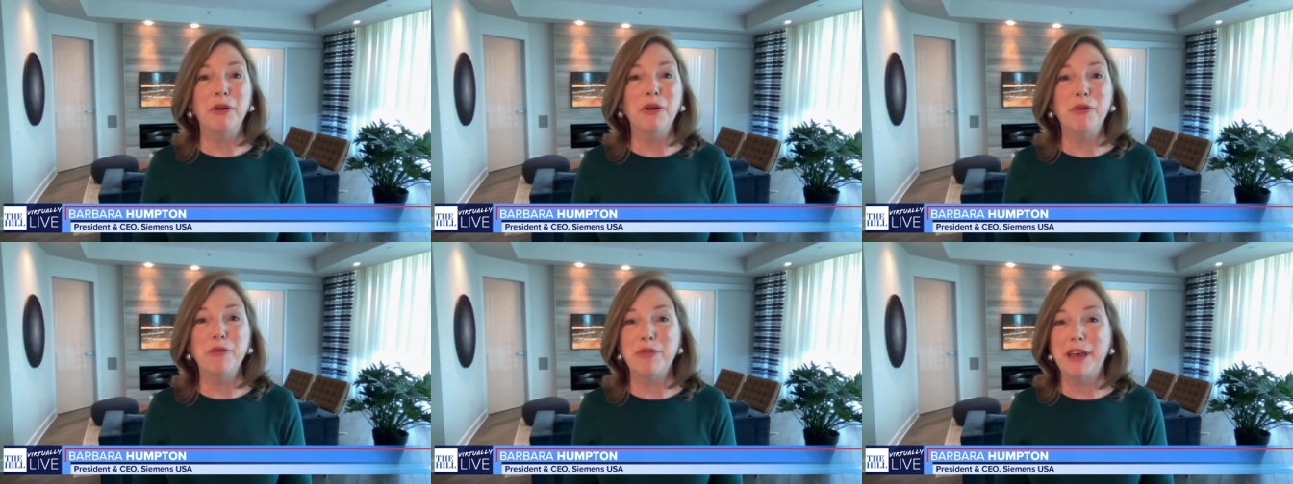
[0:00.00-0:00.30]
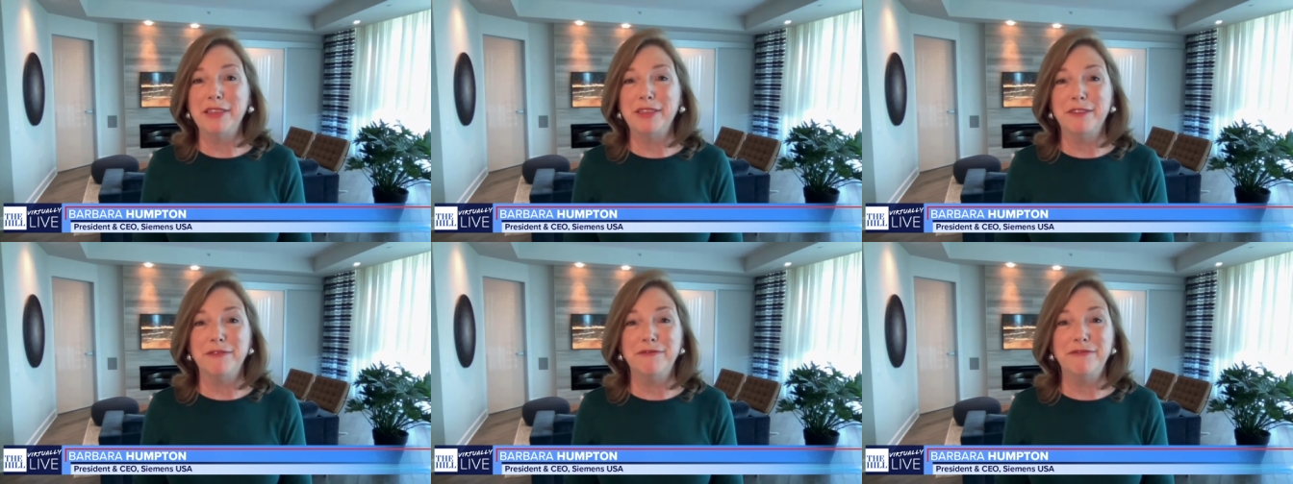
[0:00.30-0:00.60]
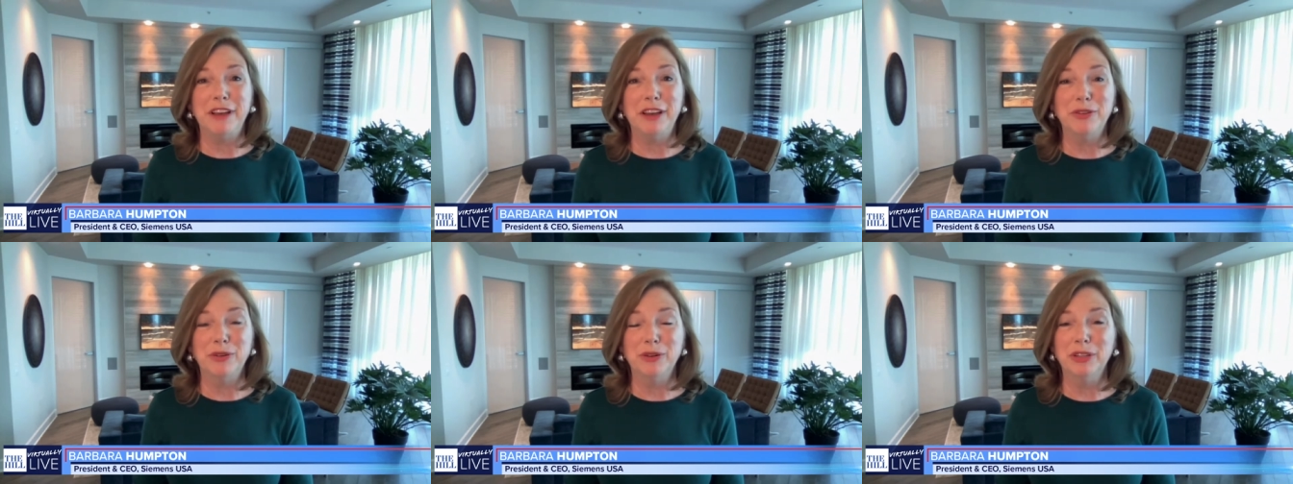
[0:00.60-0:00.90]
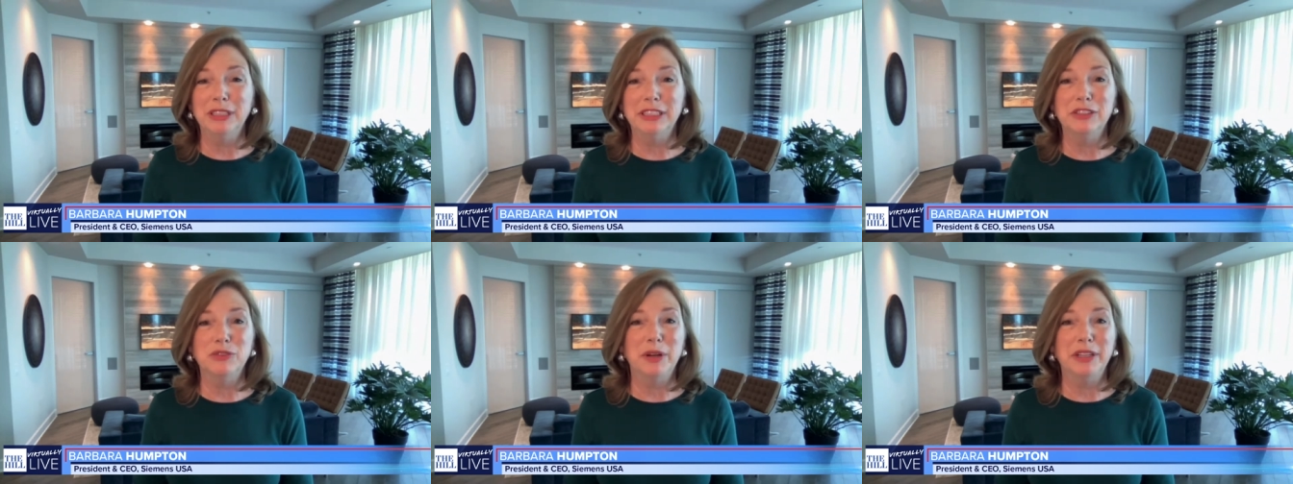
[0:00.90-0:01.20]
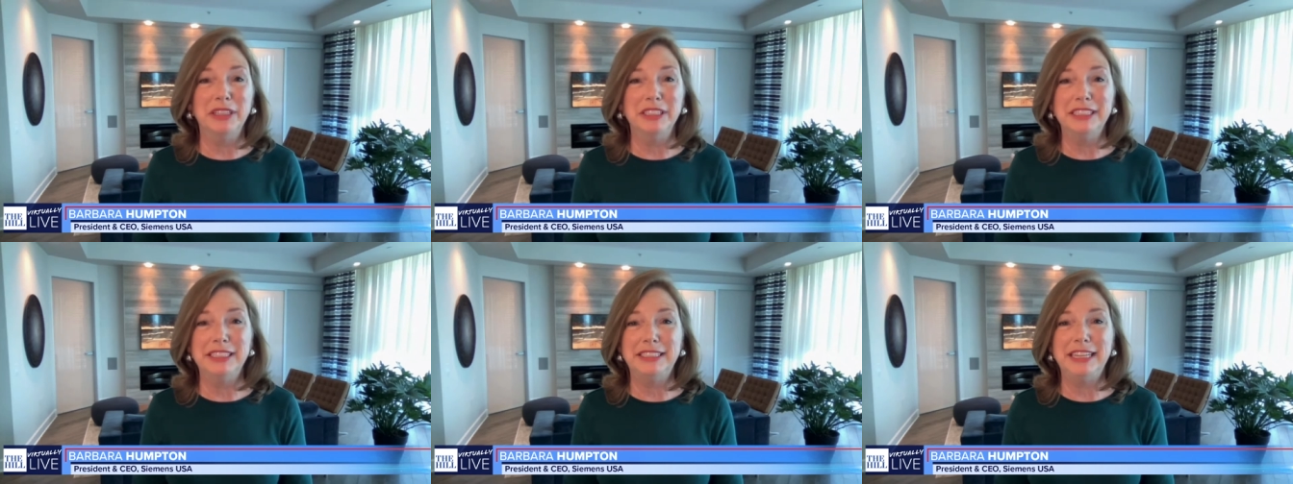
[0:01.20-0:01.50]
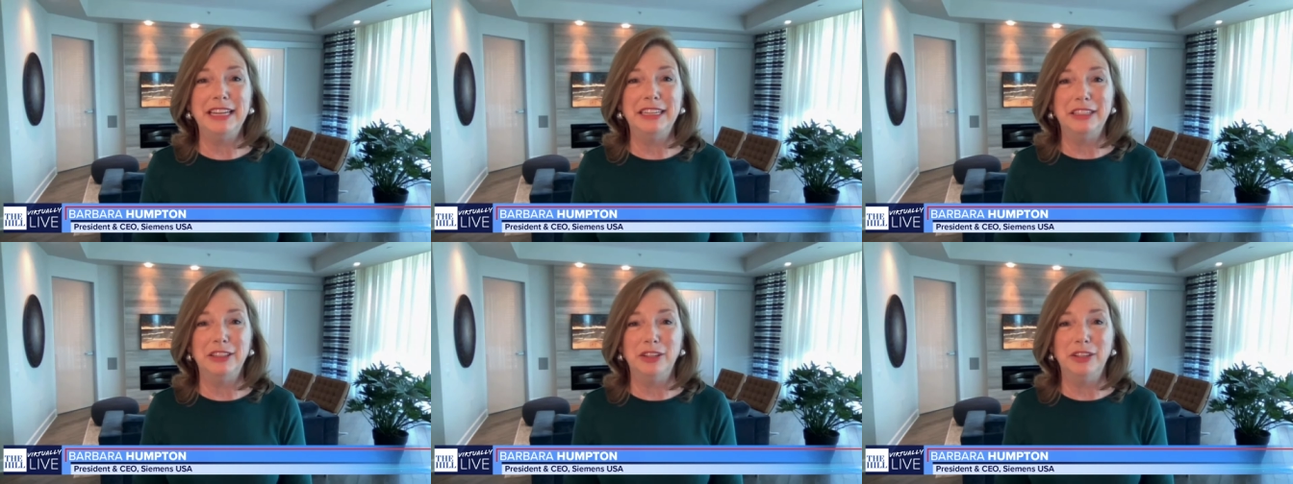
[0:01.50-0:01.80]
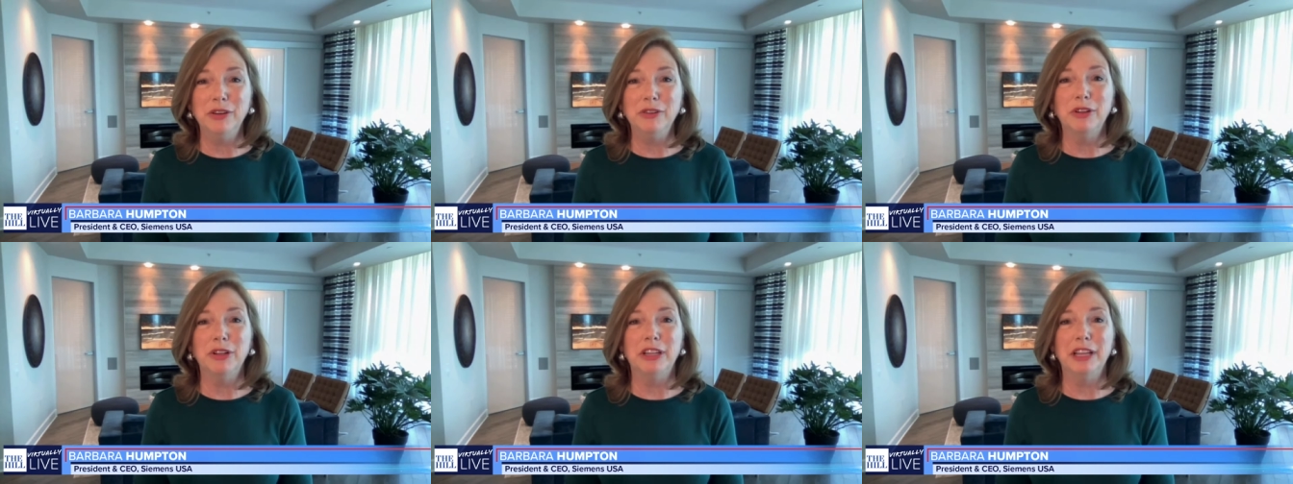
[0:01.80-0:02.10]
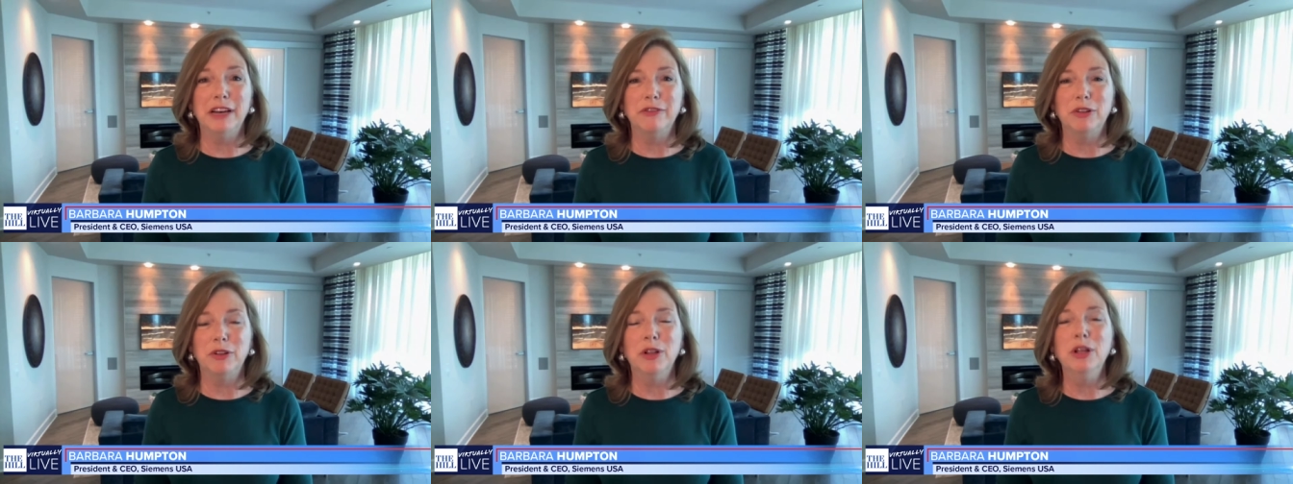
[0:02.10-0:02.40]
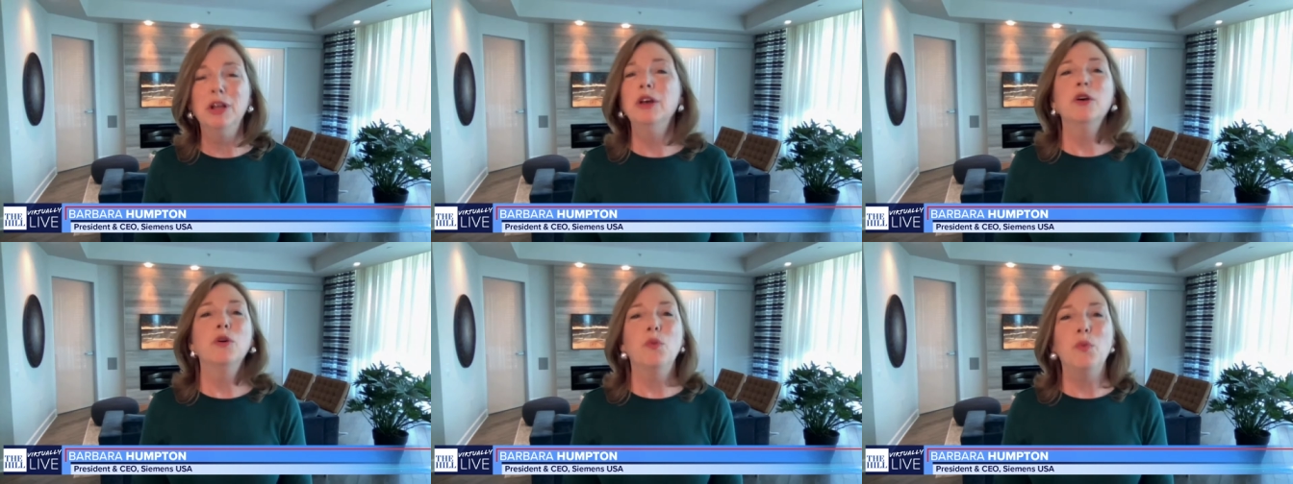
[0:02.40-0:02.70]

both at the federal as well as state and local level,